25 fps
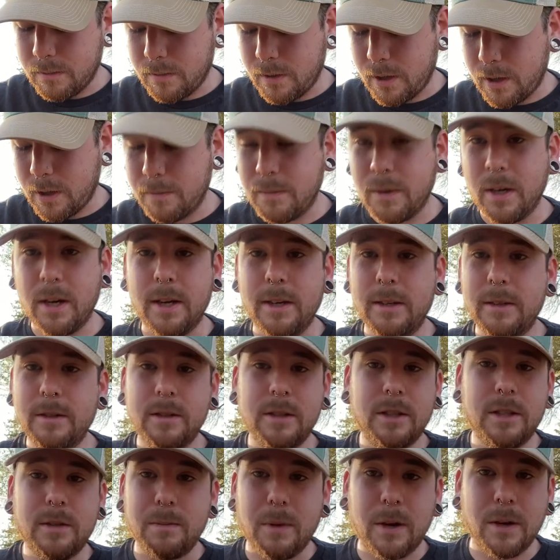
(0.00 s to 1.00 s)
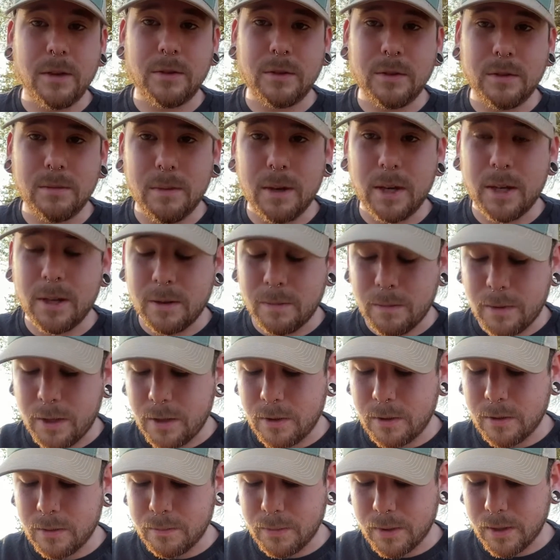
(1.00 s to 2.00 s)
I'm not sponsored by them
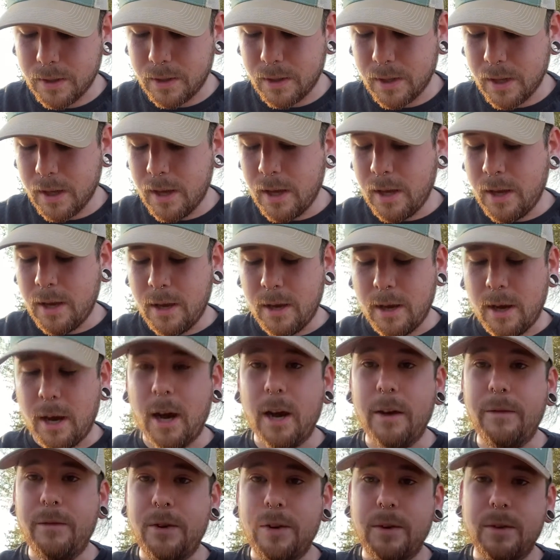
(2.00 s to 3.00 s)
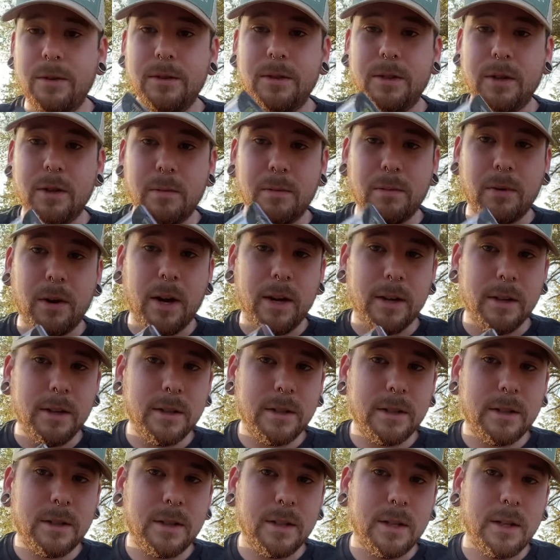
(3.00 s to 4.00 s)
either, but I've used their
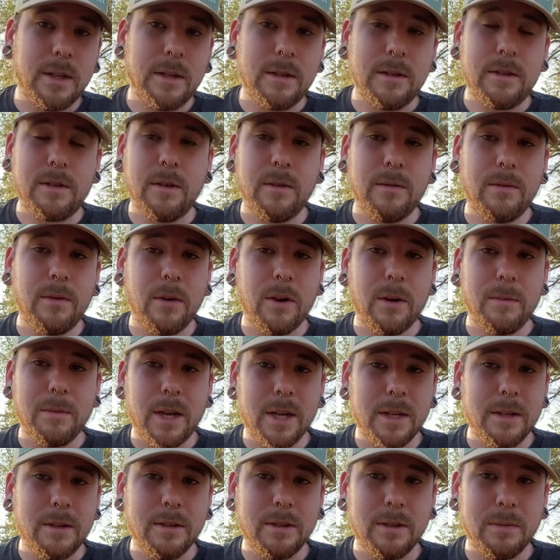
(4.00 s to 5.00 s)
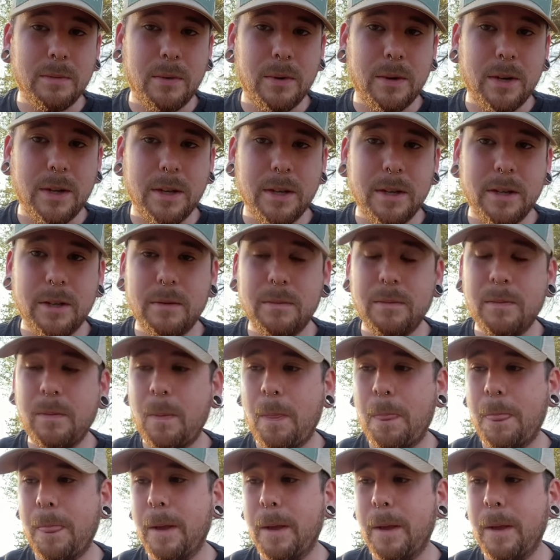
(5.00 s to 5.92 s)
products, and so far I'm not disappointed in them.